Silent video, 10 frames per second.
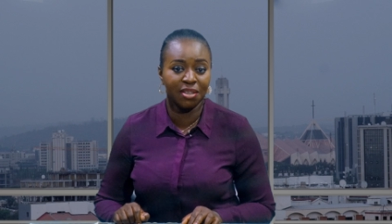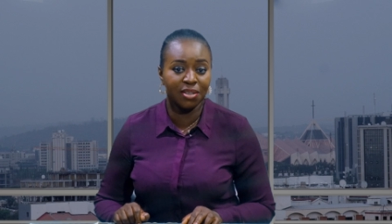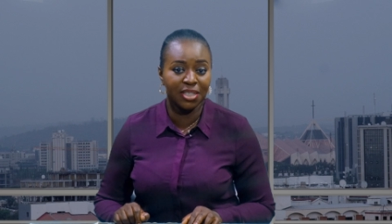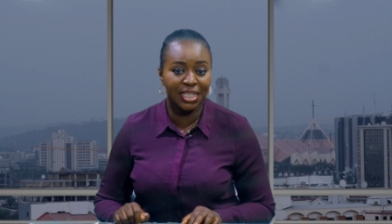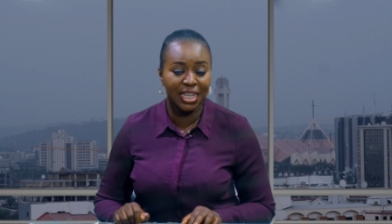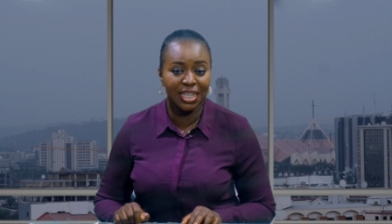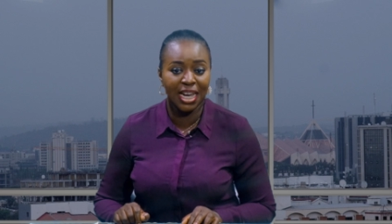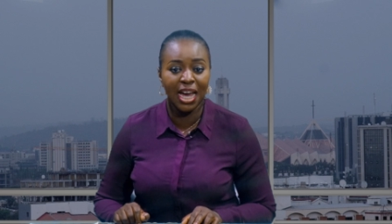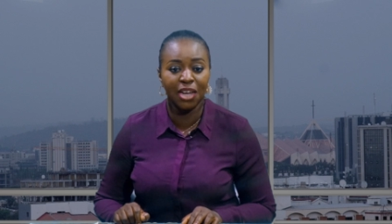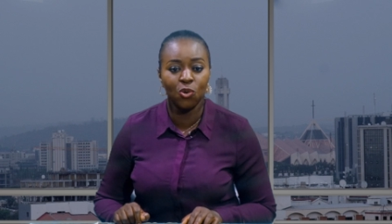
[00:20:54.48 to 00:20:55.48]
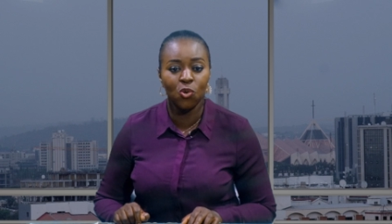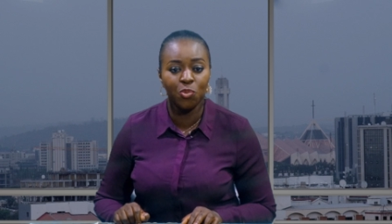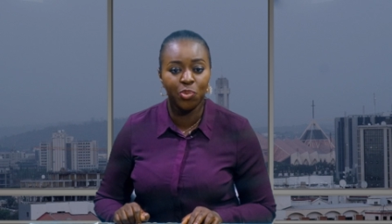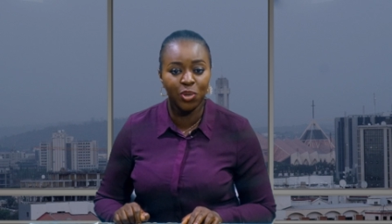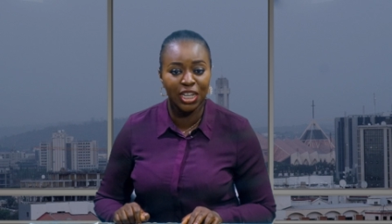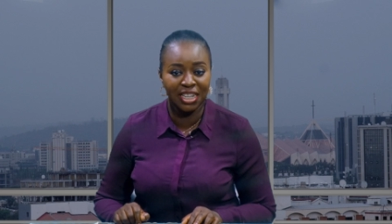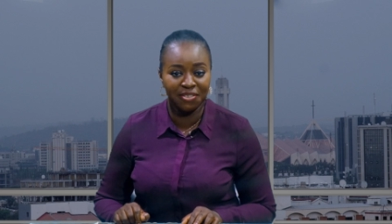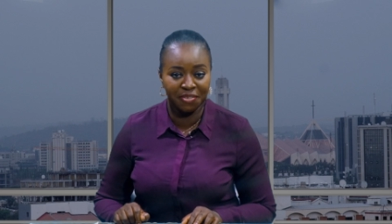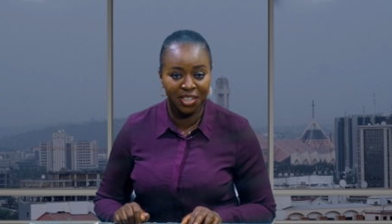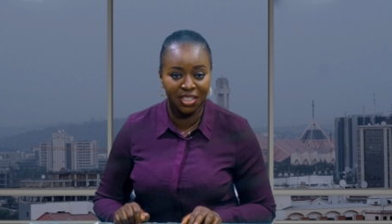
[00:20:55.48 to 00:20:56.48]
Thursday they had opened an
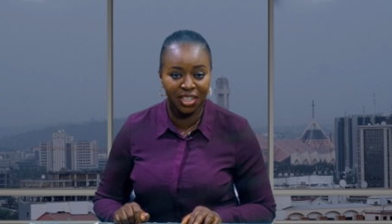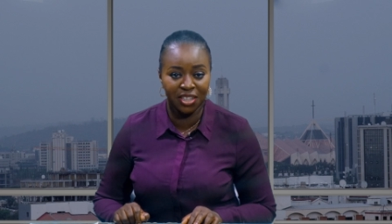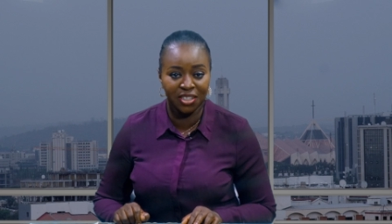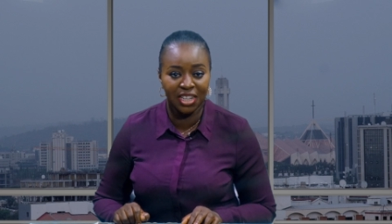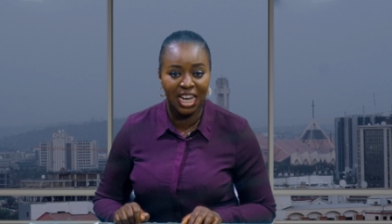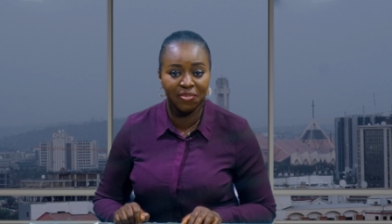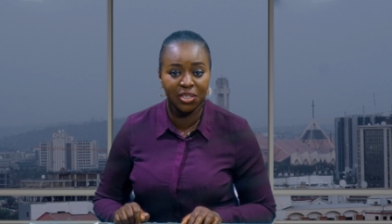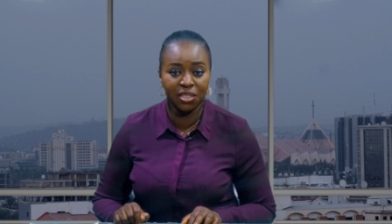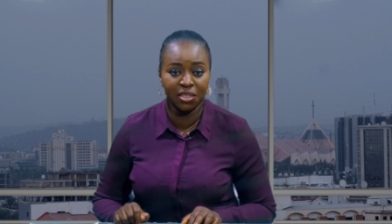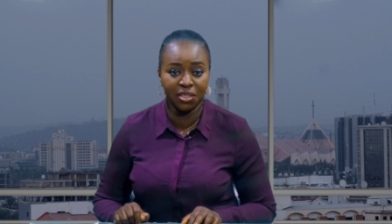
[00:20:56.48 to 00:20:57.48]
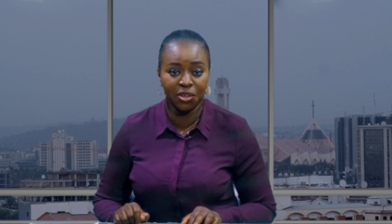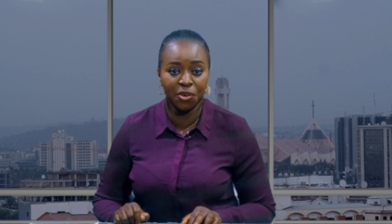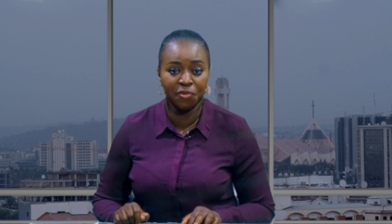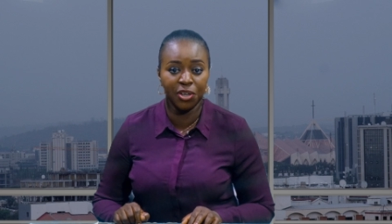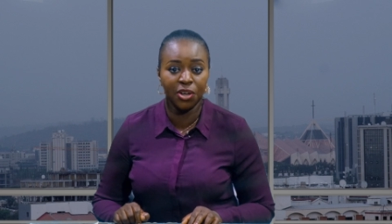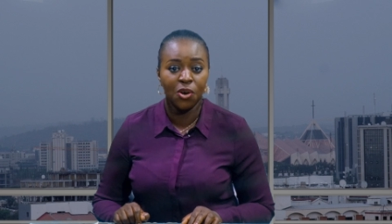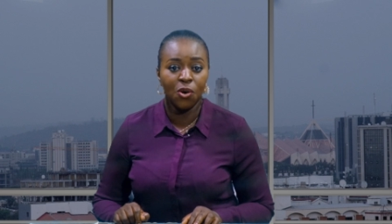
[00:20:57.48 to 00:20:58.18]
investigation after the discovery